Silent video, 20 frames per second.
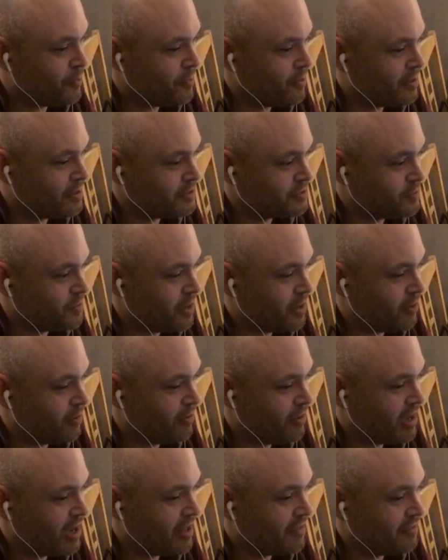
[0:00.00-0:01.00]
as well,
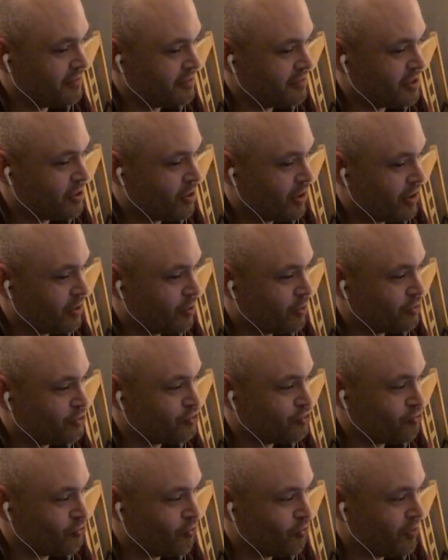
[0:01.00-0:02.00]
and kind of got
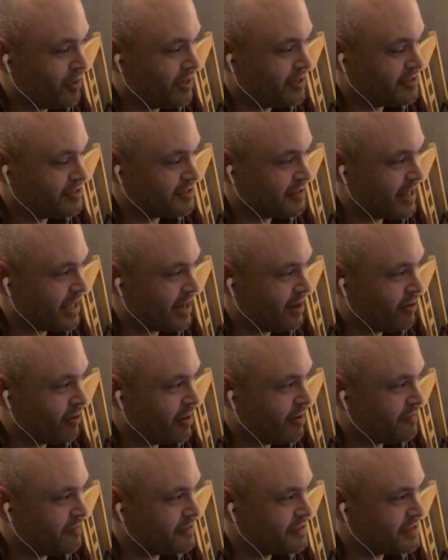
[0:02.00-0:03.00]
drawn into that
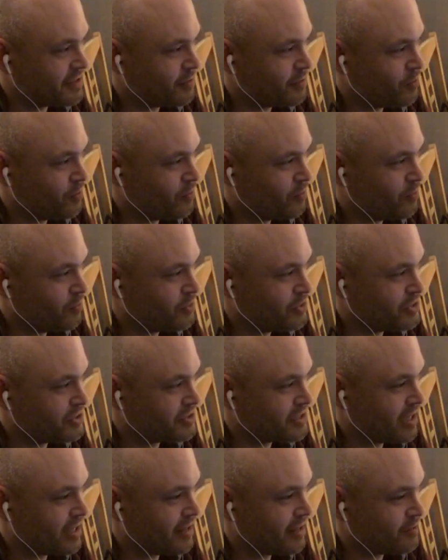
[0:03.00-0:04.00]
life. Would you
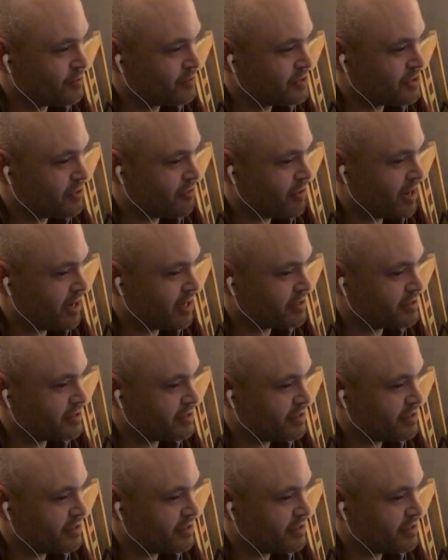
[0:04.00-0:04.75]
say that was correct?